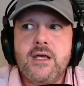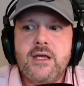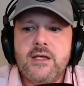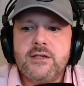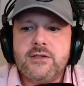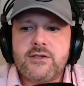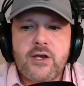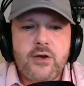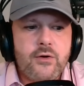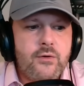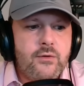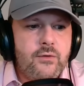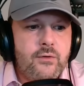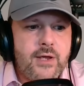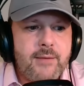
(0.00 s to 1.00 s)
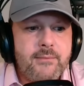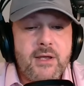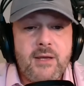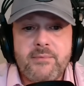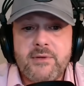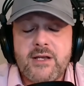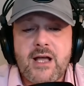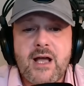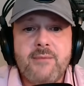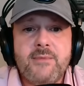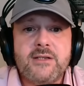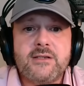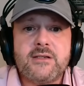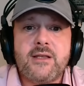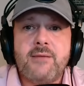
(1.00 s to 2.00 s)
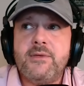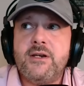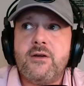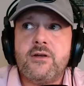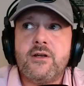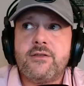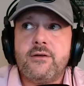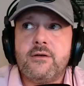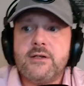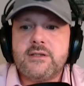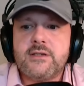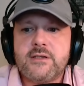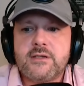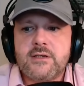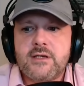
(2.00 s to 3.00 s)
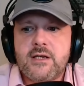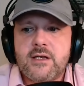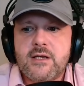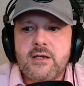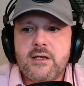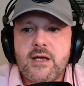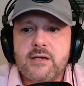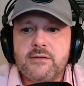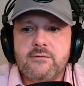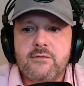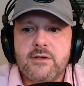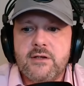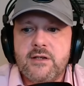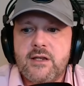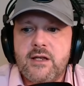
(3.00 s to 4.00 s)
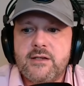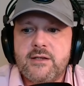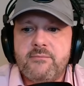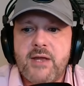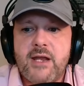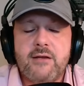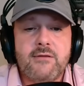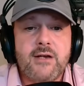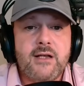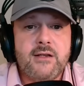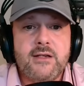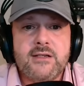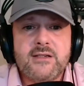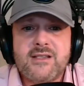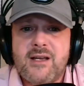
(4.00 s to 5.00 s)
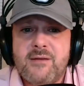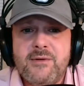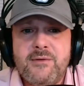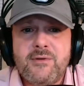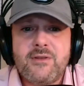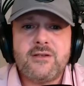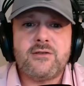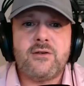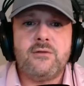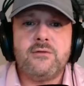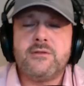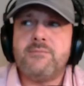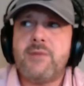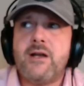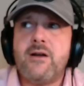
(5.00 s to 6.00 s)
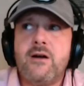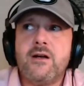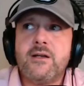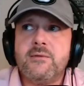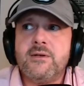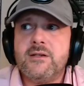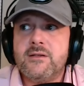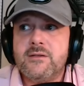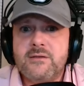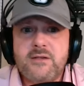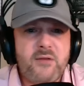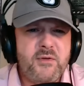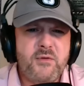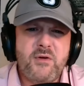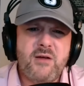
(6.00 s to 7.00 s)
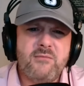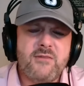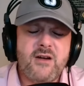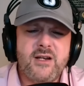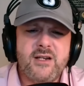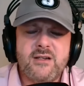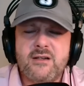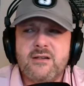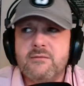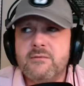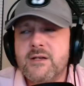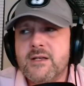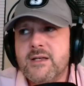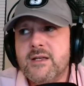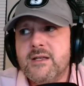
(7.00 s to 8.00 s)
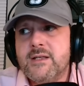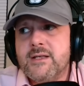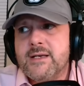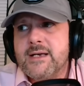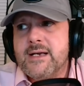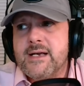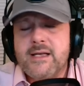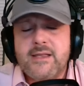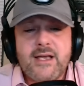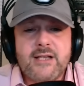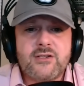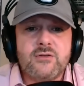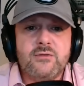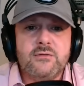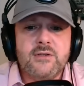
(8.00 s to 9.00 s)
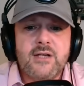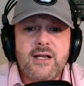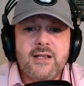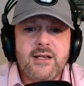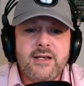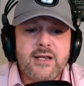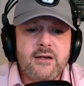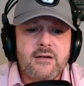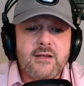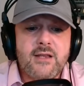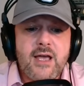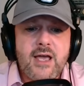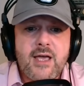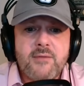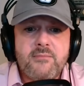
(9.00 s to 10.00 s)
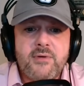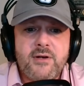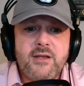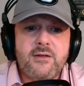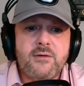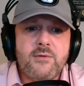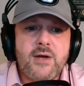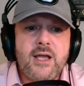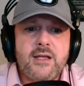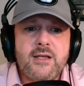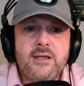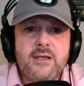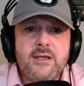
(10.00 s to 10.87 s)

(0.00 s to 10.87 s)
So hit me up in the comments. Let me know your thoughts. I'd really like debate around this. Tell me where there's holes in my argument. Tell me where I'm right too. That's cool. I like hearing that. But either way,